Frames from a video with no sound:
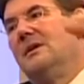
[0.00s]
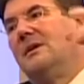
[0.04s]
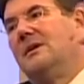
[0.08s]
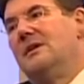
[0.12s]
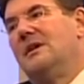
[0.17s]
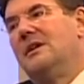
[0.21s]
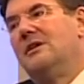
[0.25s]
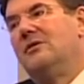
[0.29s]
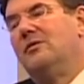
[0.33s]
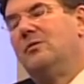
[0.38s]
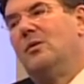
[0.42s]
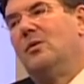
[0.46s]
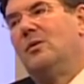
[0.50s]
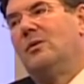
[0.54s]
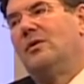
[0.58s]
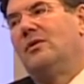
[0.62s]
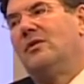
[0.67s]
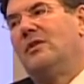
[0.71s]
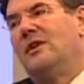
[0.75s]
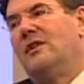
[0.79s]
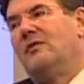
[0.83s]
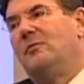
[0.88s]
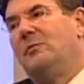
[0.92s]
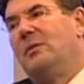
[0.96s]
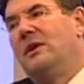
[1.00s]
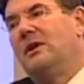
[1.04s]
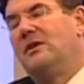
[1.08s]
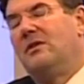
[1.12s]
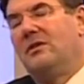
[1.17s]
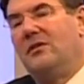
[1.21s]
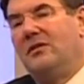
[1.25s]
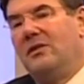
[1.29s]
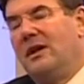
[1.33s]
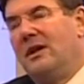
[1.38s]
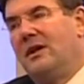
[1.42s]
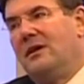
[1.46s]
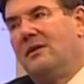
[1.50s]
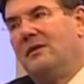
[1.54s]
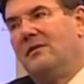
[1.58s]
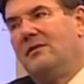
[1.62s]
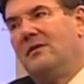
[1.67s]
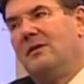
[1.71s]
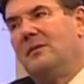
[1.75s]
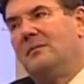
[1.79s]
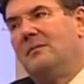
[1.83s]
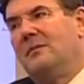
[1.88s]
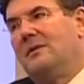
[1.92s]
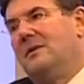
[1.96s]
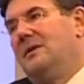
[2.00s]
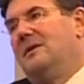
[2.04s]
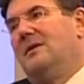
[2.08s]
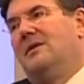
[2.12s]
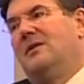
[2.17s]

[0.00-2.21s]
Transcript: cliff walks and have pictures taken of them.